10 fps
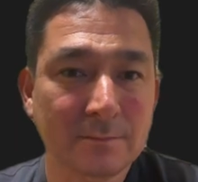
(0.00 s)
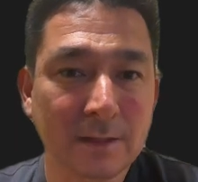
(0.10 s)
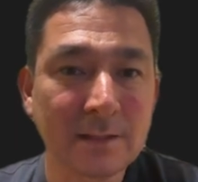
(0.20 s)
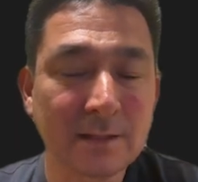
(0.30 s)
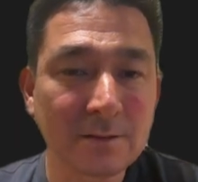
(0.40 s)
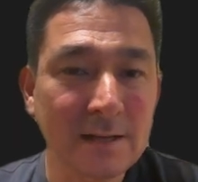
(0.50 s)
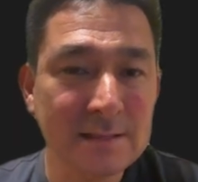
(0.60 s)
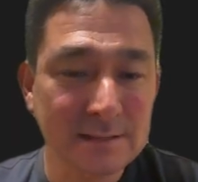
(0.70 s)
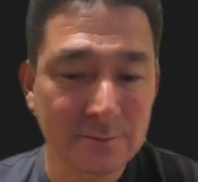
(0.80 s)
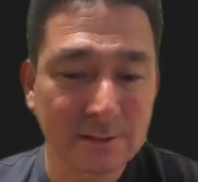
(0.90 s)
And then the
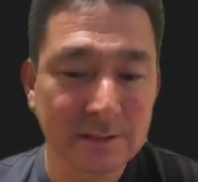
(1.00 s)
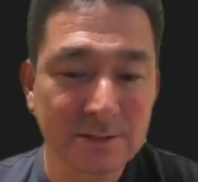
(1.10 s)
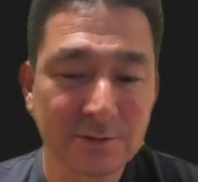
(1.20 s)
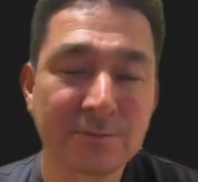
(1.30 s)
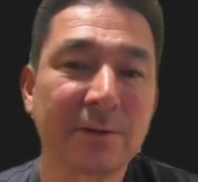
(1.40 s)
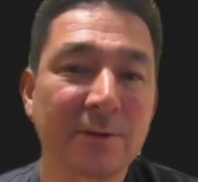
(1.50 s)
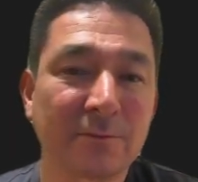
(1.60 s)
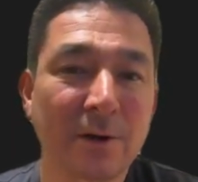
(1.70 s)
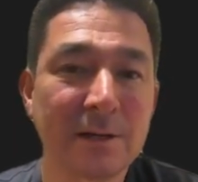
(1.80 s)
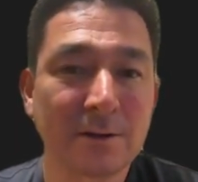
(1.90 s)
last thing we're going to do is we're going to
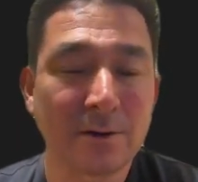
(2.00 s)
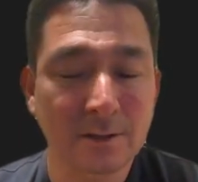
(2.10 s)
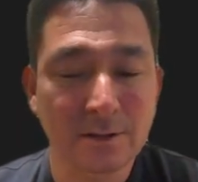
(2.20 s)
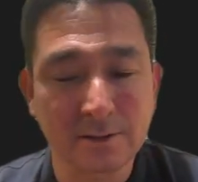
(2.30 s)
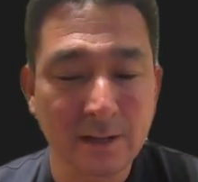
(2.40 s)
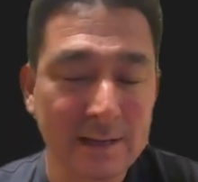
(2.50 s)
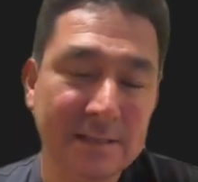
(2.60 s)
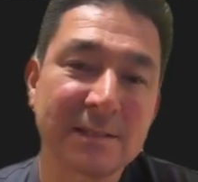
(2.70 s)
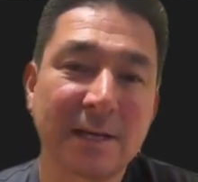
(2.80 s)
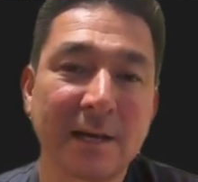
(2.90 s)
run our
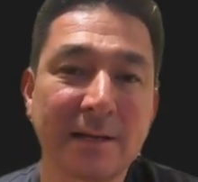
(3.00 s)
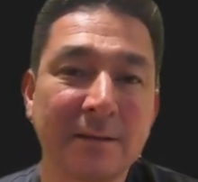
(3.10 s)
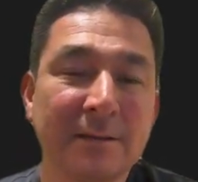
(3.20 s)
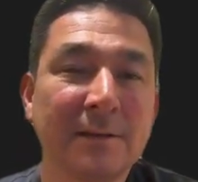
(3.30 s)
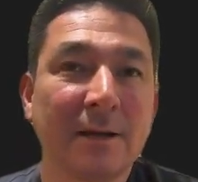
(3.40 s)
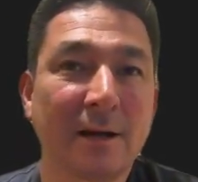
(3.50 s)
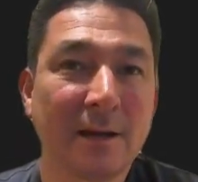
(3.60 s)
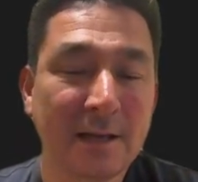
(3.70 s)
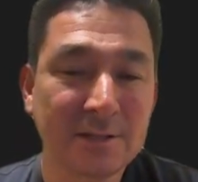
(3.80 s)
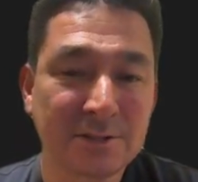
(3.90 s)
client-side
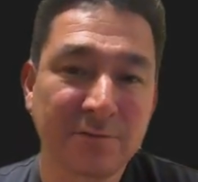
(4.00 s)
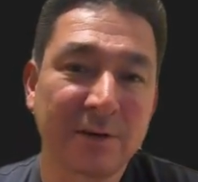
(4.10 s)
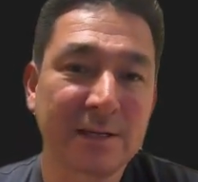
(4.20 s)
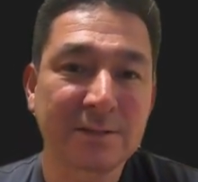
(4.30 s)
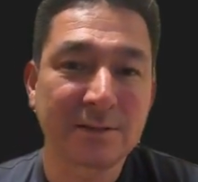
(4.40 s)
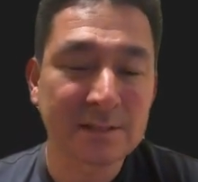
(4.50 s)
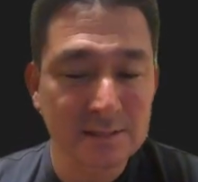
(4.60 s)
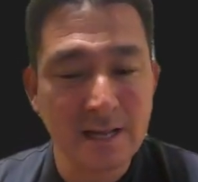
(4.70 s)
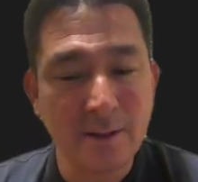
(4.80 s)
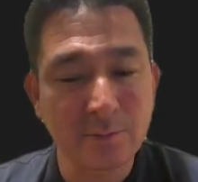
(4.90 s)
edge device. So this is
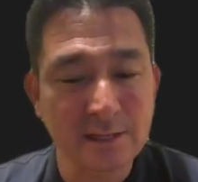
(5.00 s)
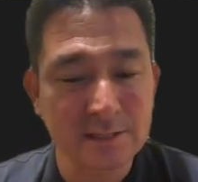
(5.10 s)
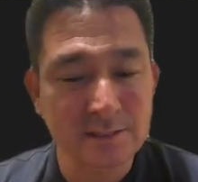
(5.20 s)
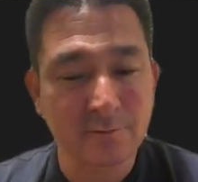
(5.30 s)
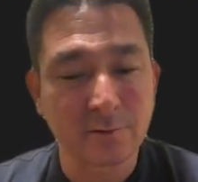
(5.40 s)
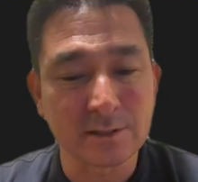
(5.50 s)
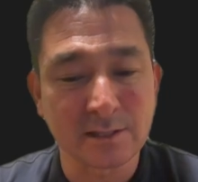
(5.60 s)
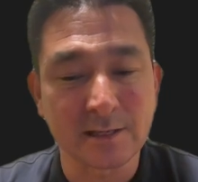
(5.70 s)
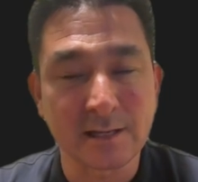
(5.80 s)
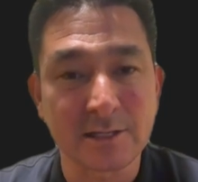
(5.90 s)
the application that runs
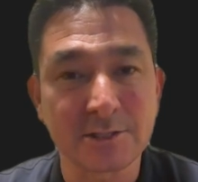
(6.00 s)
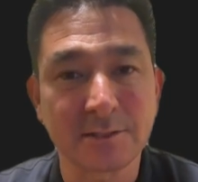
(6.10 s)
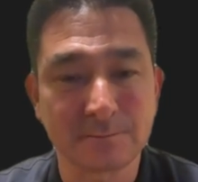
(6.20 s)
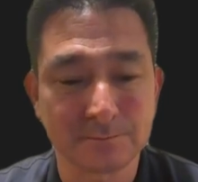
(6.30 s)
on edge.